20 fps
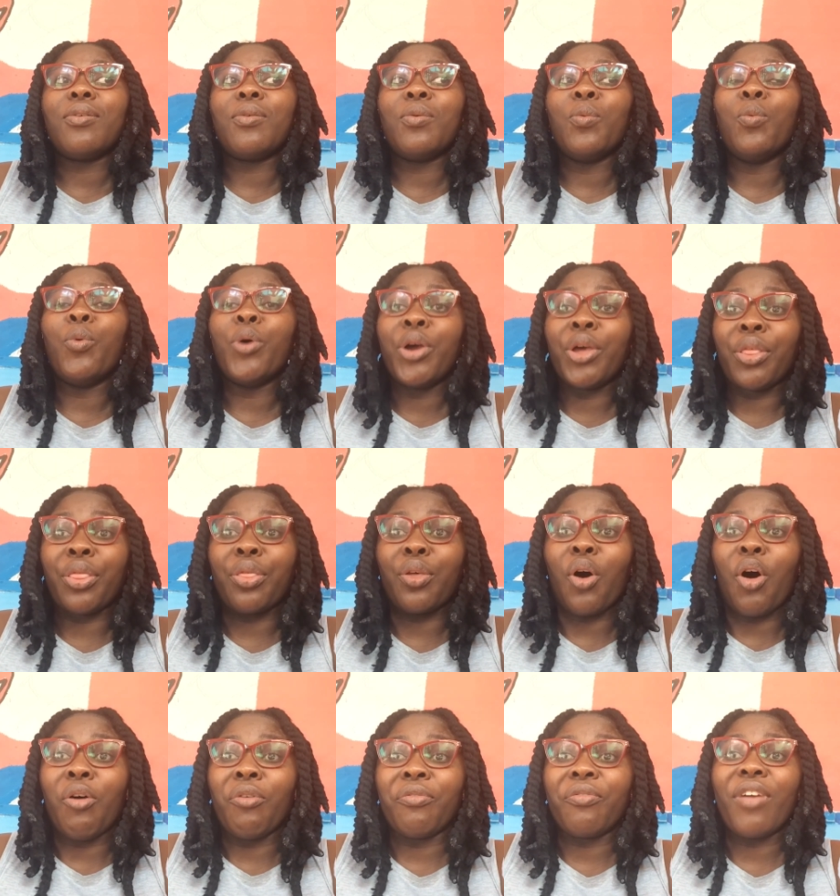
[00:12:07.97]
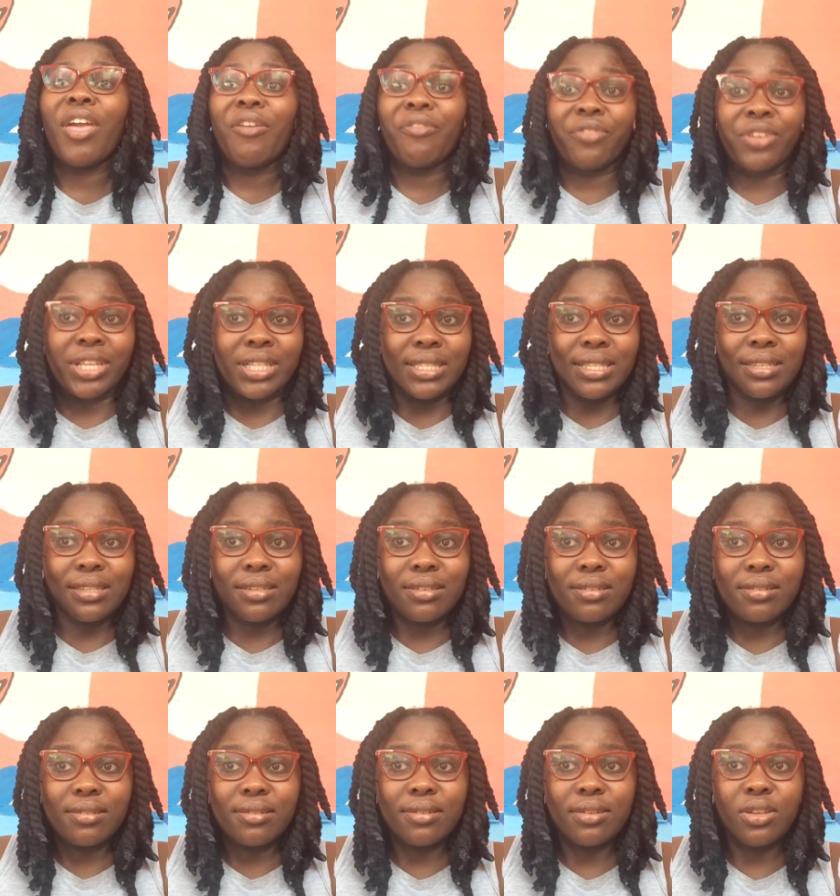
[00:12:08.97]
worth of effort.
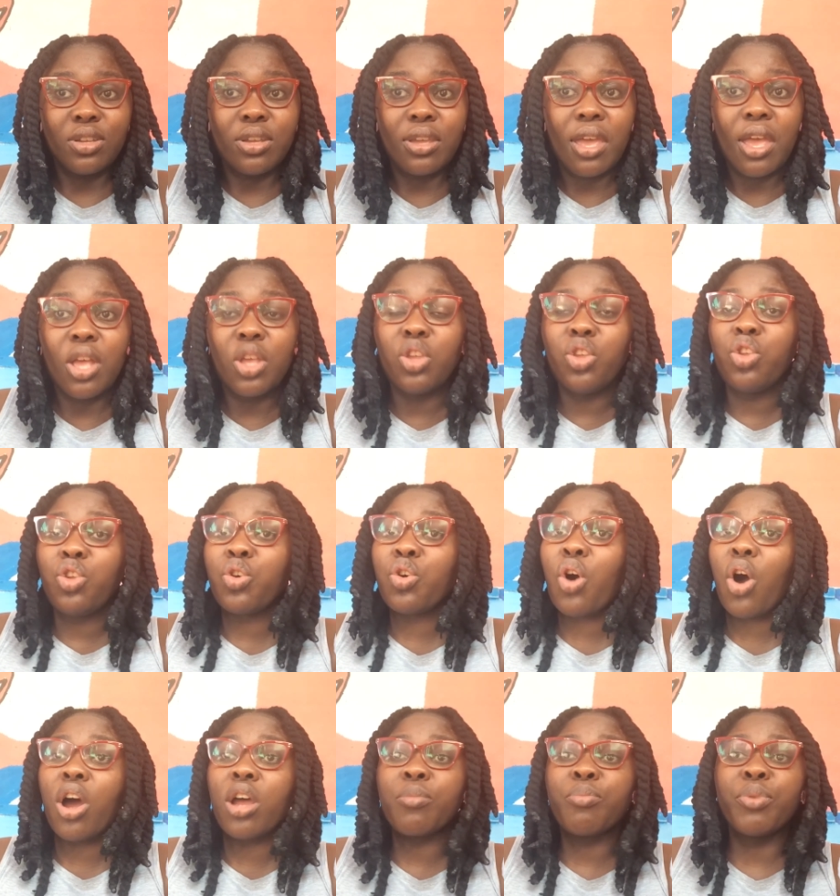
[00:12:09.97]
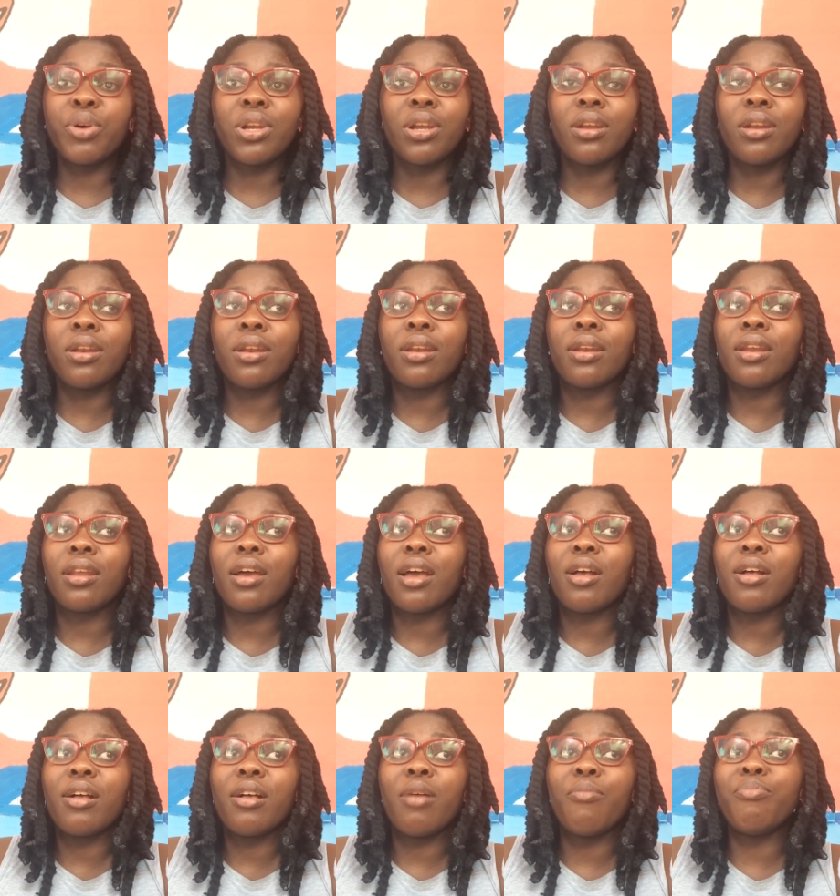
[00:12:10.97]
You can't put in
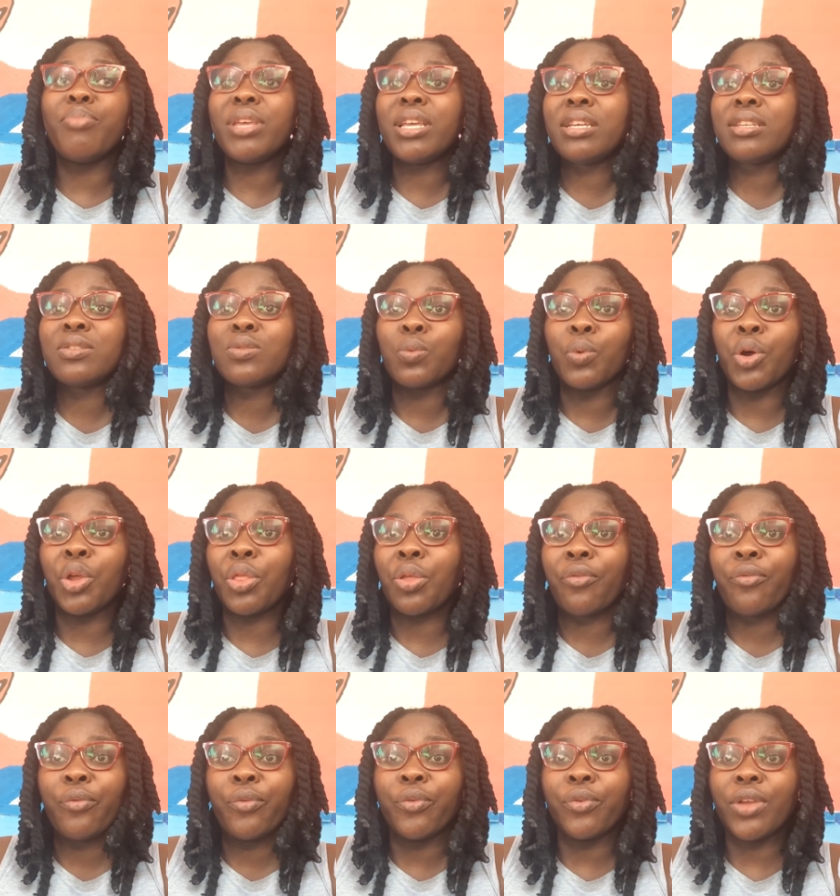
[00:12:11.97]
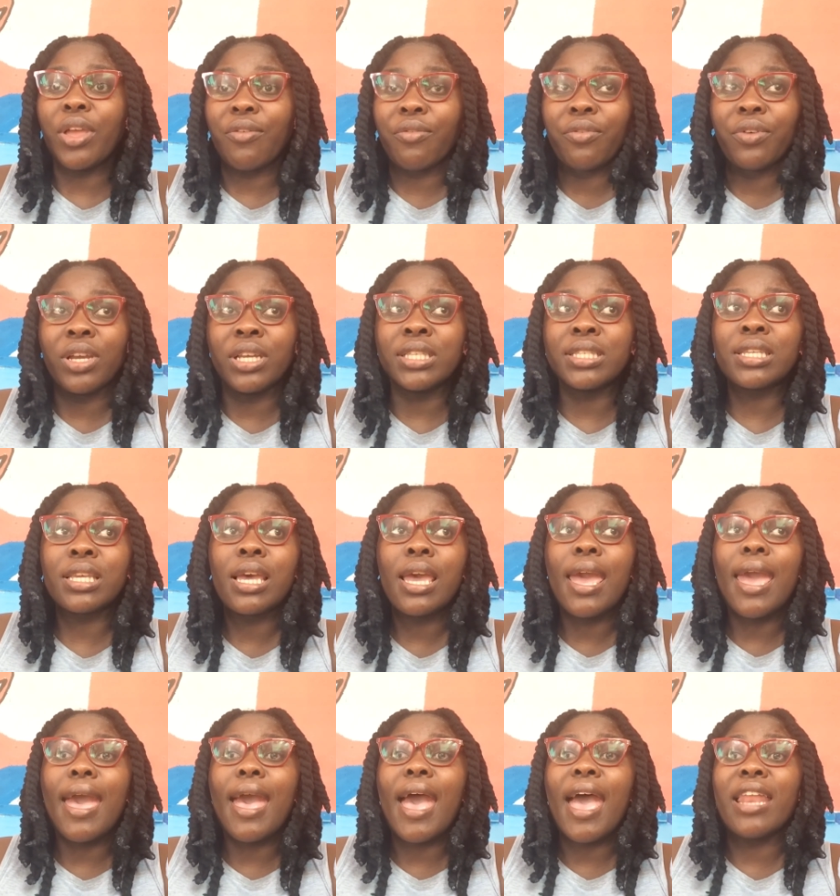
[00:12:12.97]
a B's worth of effort
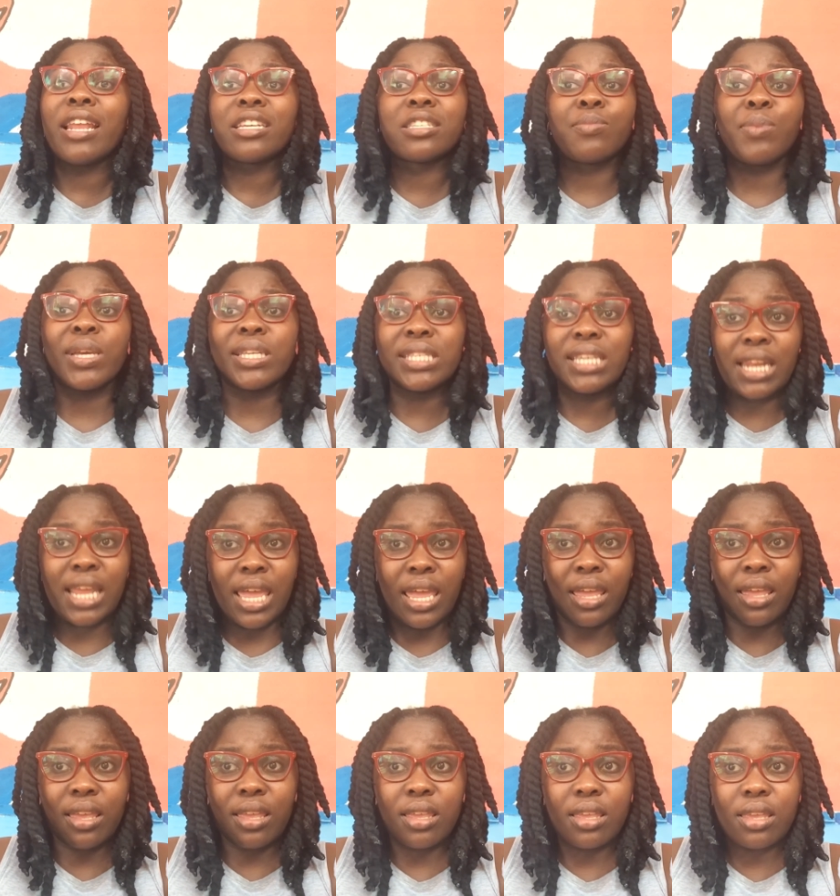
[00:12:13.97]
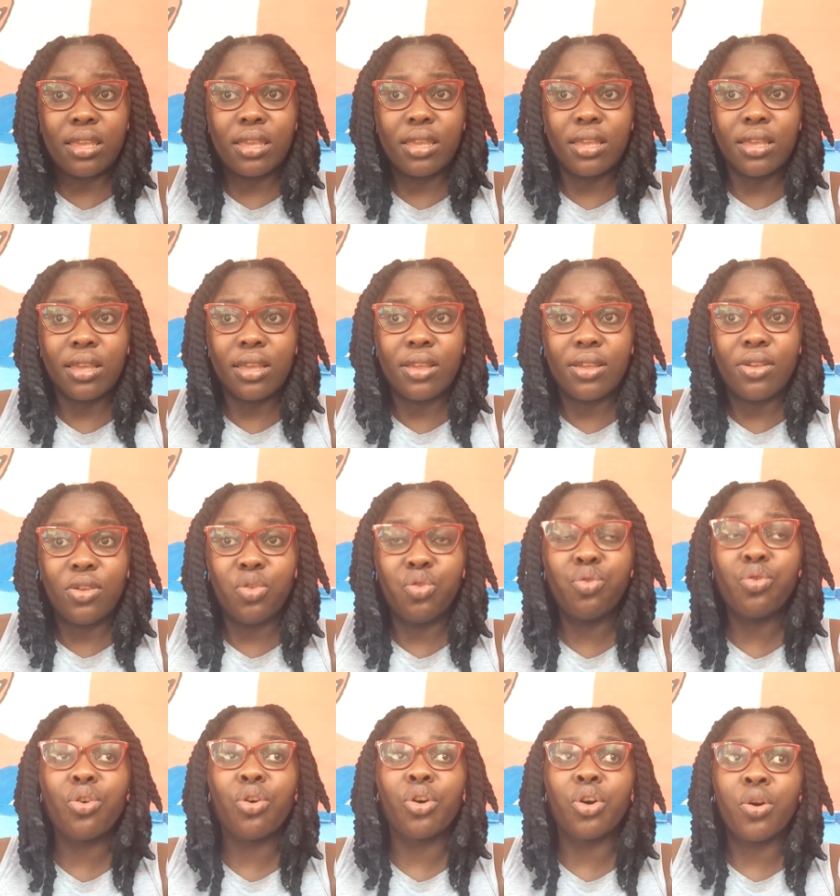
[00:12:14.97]
and expect an A.
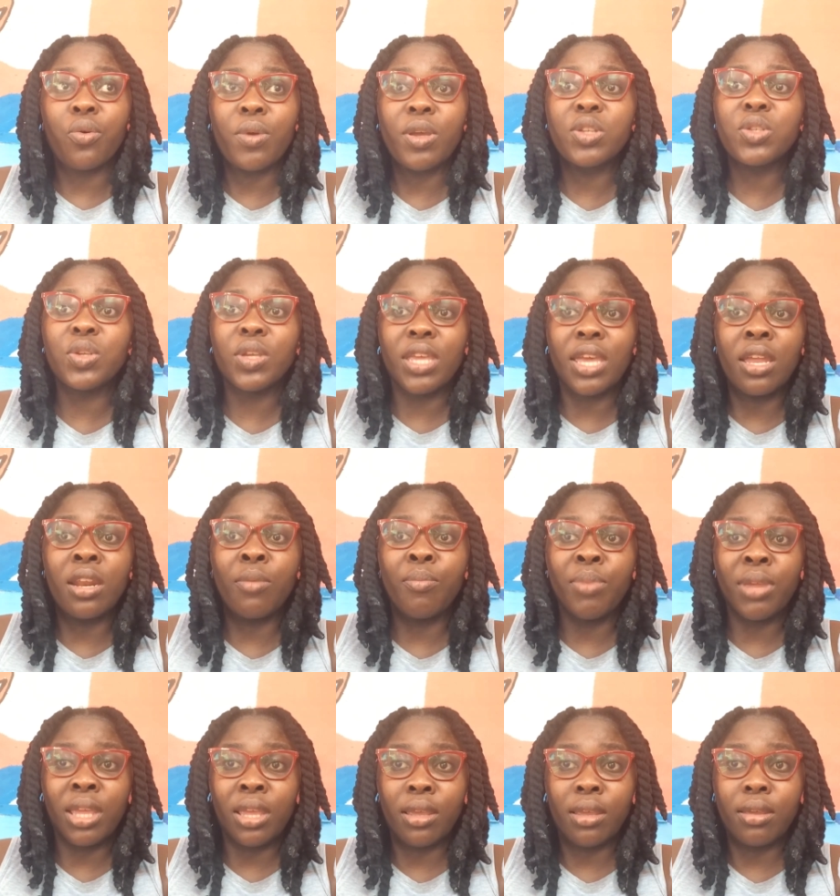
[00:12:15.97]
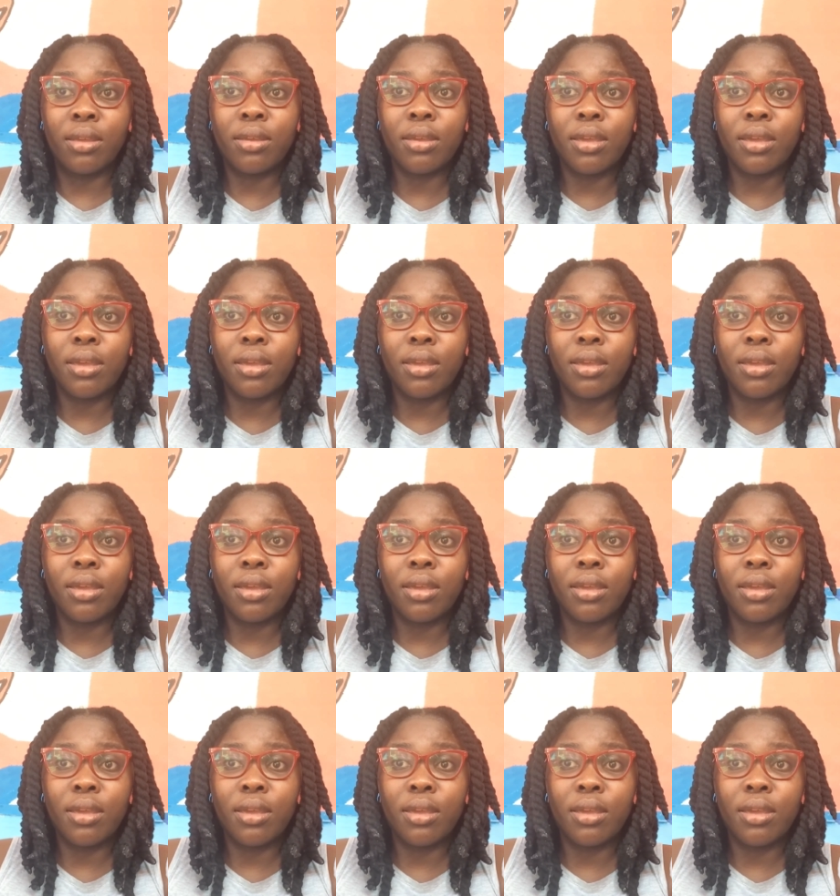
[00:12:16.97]
You are going to get a B